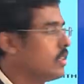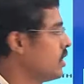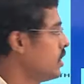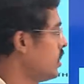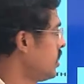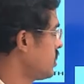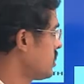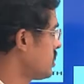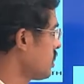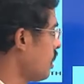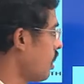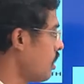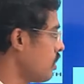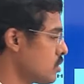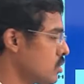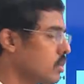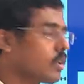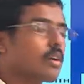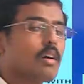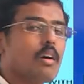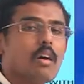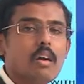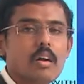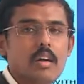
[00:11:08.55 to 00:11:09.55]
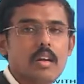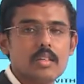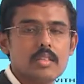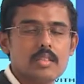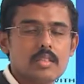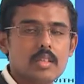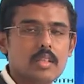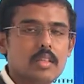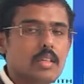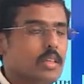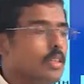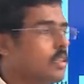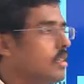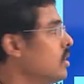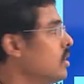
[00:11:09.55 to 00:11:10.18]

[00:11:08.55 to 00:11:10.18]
It is also called as a,